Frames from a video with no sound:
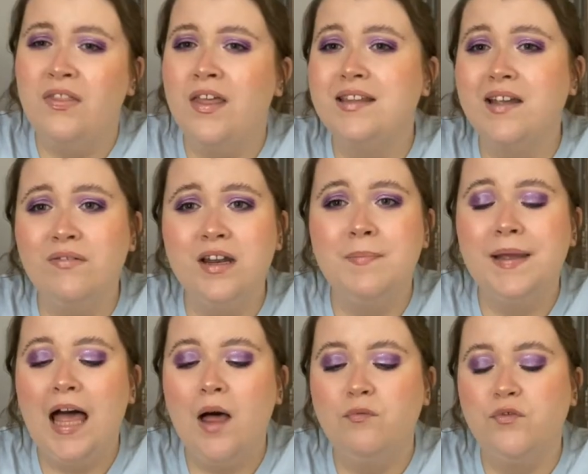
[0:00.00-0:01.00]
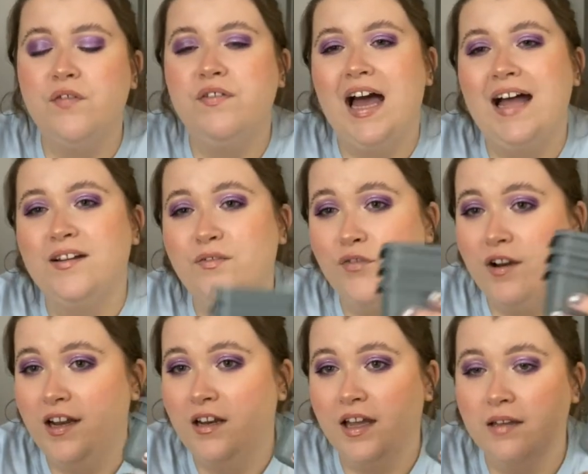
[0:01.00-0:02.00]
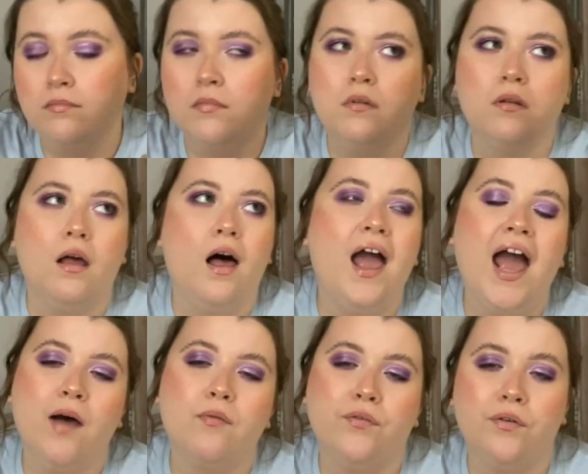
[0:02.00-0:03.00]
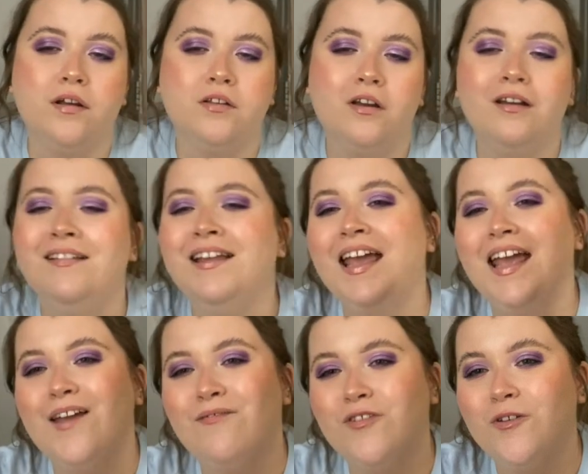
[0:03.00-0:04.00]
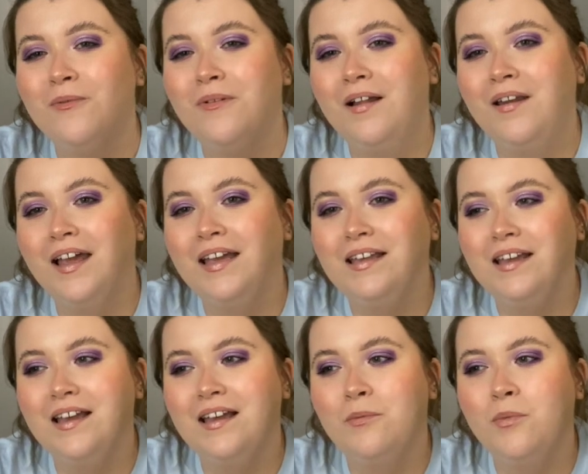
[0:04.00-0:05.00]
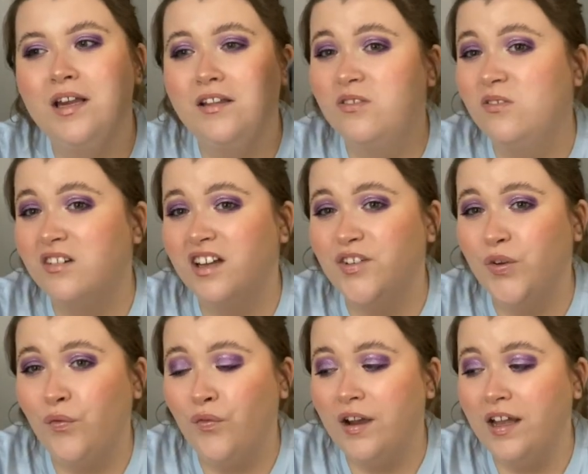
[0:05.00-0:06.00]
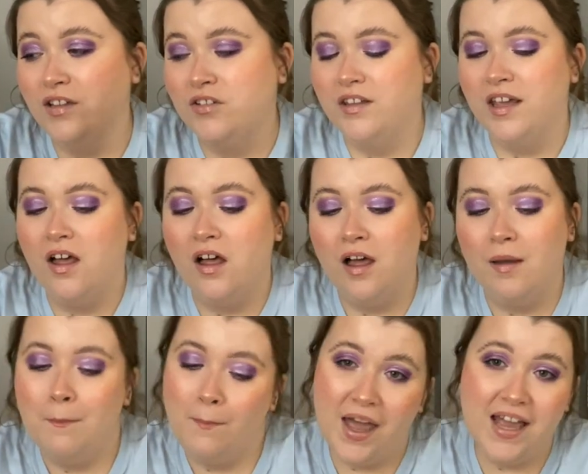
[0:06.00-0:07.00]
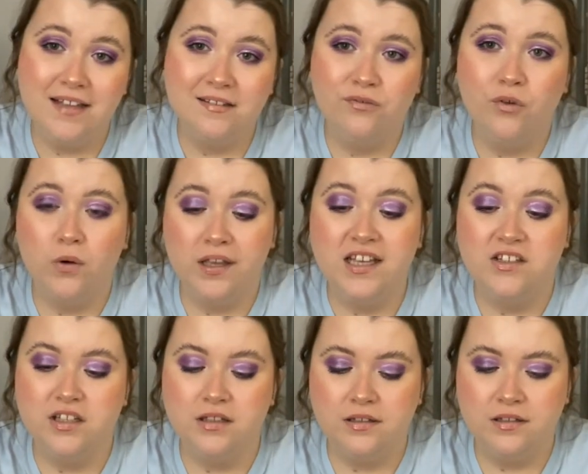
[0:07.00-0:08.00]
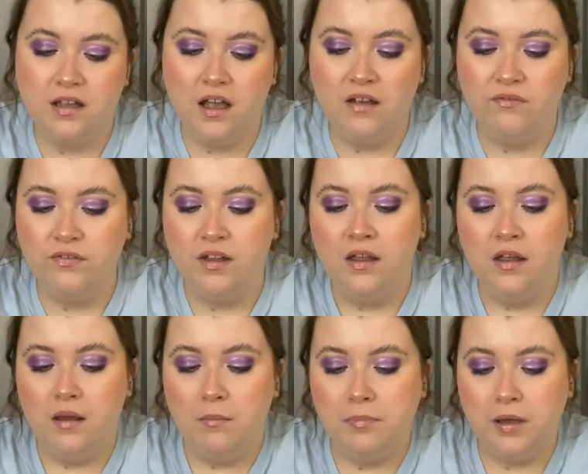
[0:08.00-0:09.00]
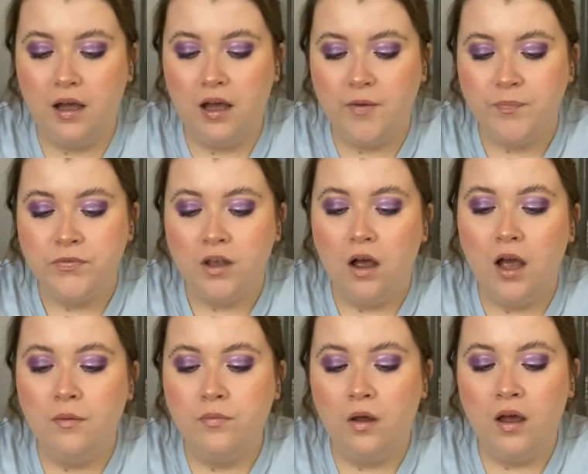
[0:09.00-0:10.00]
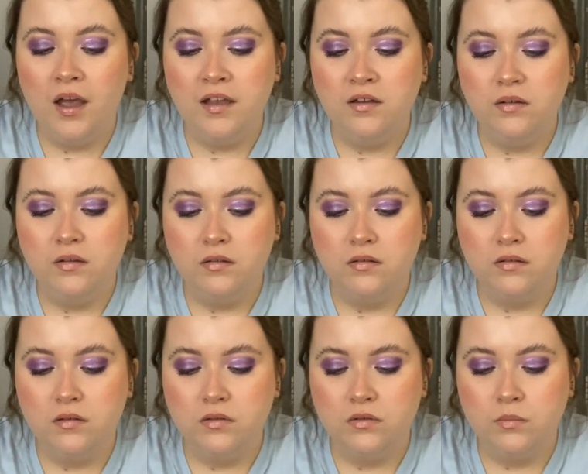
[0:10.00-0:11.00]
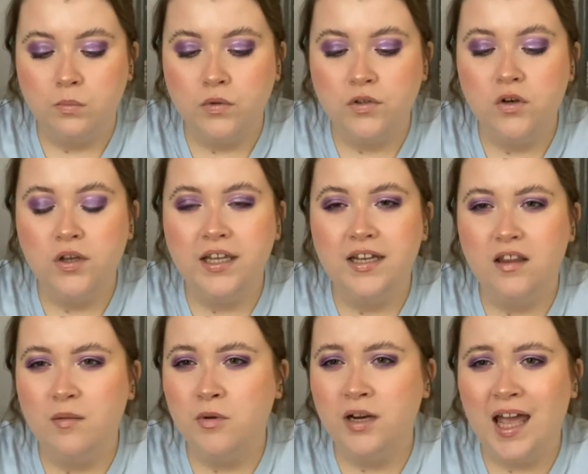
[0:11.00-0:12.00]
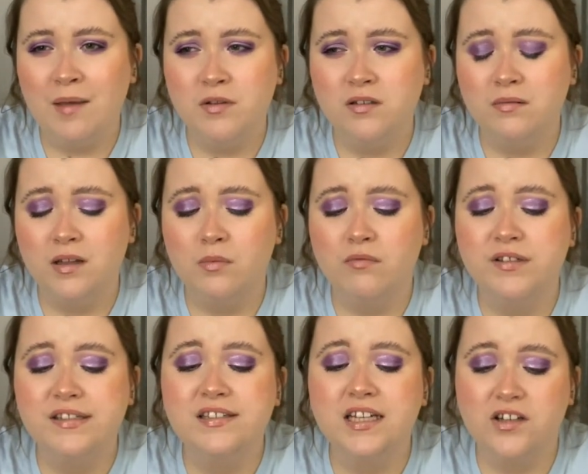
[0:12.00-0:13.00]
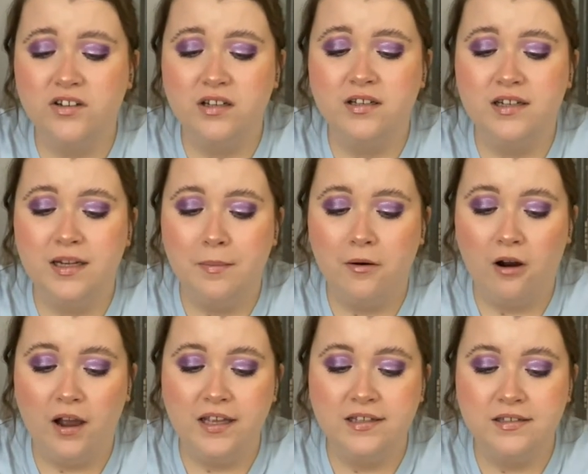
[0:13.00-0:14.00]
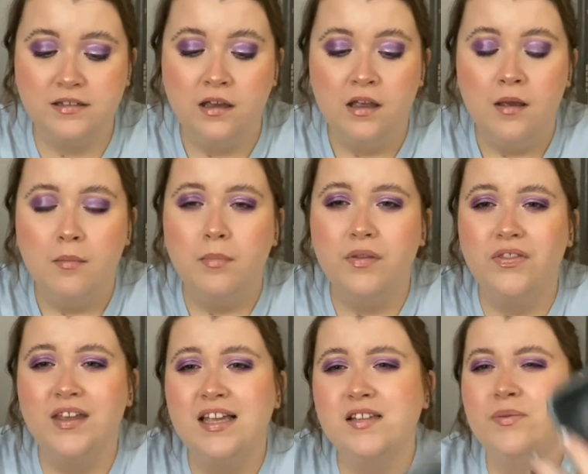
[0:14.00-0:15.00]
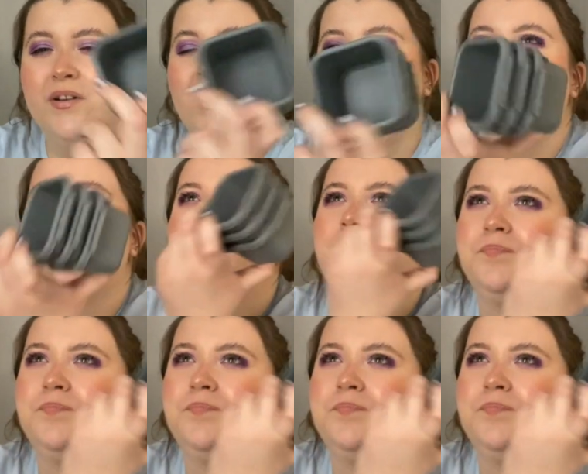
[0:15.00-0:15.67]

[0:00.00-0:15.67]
that'd definitely be helpful if you had a fridge. Like, I have a fridge. If you like way to organise your fridge, they are made for kitchen stuff. But I was looking at them on Amazon, they were ridiculously priced. But these were like